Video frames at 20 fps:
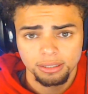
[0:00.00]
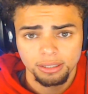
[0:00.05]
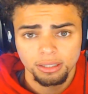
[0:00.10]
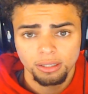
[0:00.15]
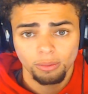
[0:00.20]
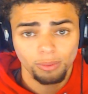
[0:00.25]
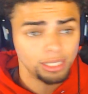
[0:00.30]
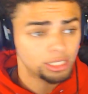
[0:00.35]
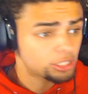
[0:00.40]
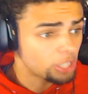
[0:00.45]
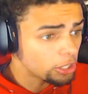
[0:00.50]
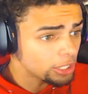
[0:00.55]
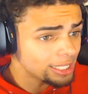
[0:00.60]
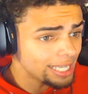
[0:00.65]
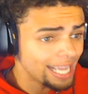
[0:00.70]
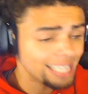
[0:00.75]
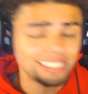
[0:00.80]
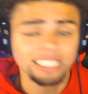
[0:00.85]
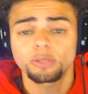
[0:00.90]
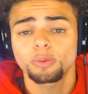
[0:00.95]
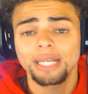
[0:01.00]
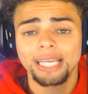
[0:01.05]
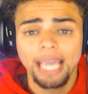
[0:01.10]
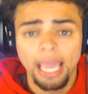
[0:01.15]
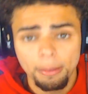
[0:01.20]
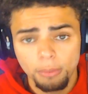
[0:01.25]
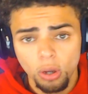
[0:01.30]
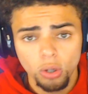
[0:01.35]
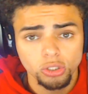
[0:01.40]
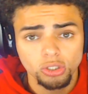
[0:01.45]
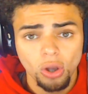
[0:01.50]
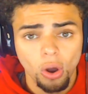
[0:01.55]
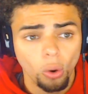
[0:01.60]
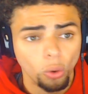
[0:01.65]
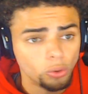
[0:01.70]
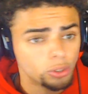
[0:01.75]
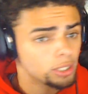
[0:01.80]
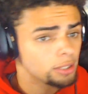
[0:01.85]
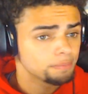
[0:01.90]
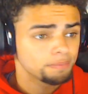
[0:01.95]
When it's 30 days, that's when the game goes
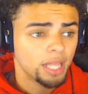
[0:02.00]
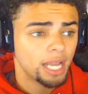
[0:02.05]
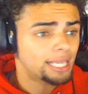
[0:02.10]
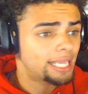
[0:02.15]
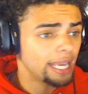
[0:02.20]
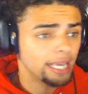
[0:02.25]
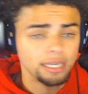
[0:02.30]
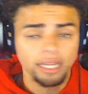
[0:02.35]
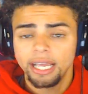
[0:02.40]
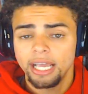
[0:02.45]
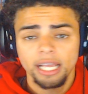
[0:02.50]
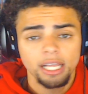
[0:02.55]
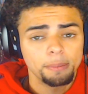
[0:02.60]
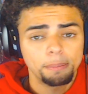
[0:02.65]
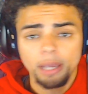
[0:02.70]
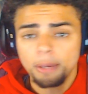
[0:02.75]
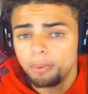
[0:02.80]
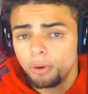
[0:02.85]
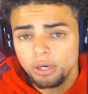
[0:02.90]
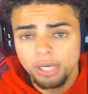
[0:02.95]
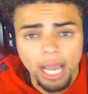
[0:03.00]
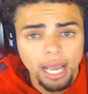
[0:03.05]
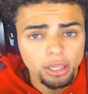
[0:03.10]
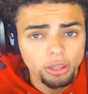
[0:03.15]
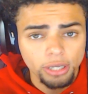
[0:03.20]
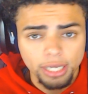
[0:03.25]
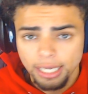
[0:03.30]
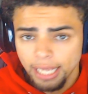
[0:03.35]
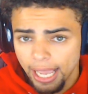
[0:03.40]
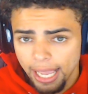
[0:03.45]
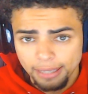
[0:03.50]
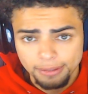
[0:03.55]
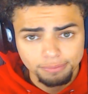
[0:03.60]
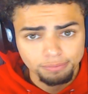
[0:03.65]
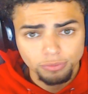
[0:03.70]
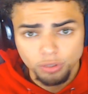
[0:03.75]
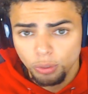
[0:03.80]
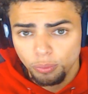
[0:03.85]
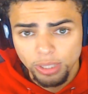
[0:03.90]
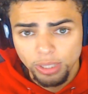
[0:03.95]
gold. Again, people are not looking at
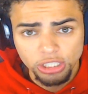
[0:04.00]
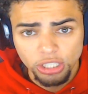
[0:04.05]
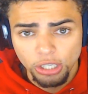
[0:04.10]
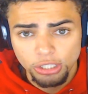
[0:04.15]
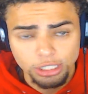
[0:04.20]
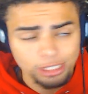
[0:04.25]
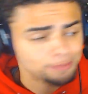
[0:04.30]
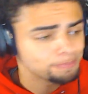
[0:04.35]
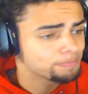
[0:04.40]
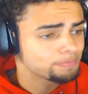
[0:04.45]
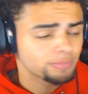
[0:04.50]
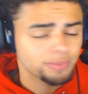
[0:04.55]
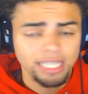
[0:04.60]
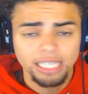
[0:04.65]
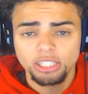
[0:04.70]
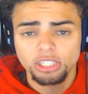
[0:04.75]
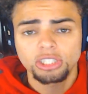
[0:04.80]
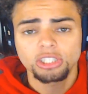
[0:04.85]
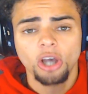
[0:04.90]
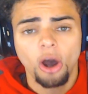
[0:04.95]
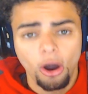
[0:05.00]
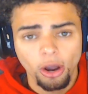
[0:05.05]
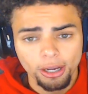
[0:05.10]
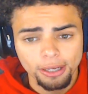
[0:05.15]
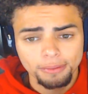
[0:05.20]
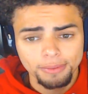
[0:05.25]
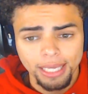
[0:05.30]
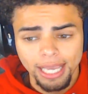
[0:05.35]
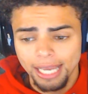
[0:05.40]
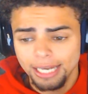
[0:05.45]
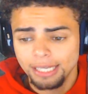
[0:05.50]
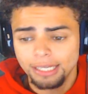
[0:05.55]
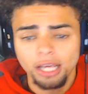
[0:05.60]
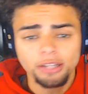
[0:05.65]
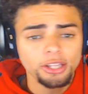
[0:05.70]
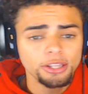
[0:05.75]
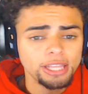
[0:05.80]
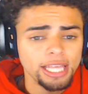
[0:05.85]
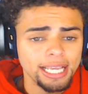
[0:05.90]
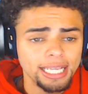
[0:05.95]
the research. They just talk. And another
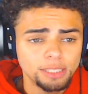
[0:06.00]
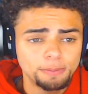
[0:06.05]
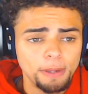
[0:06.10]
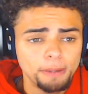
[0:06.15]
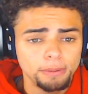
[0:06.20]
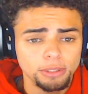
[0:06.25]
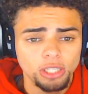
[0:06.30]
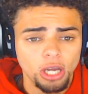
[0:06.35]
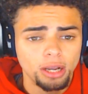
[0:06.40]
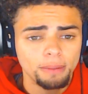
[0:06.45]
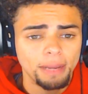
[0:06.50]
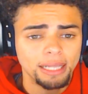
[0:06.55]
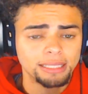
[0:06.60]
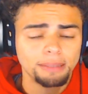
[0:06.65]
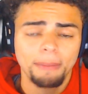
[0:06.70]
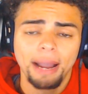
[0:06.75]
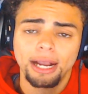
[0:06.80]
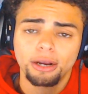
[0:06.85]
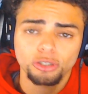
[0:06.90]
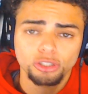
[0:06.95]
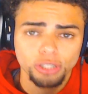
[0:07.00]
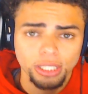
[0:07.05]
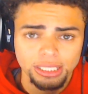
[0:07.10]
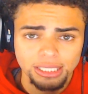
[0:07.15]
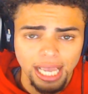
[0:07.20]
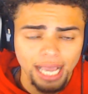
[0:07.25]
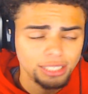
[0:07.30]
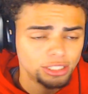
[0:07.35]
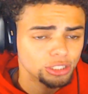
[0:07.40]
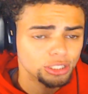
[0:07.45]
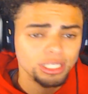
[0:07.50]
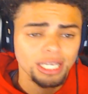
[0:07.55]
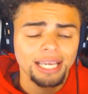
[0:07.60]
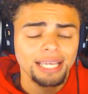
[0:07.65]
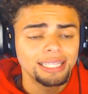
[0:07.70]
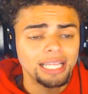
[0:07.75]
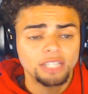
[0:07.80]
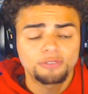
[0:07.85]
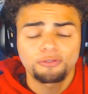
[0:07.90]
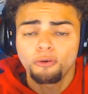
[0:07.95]
thing is people talking about the microtransactions.
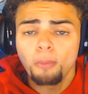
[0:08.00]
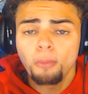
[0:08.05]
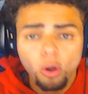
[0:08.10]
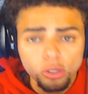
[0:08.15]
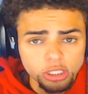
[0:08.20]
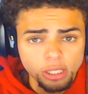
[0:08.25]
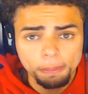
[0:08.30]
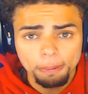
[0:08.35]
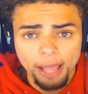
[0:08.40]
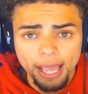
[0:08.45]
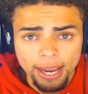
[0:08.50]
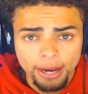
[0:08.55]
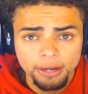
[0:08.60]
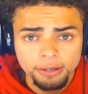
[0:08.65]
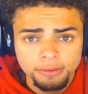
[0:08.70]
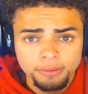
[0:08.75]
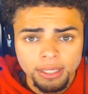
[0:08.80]
That's for multiplayer.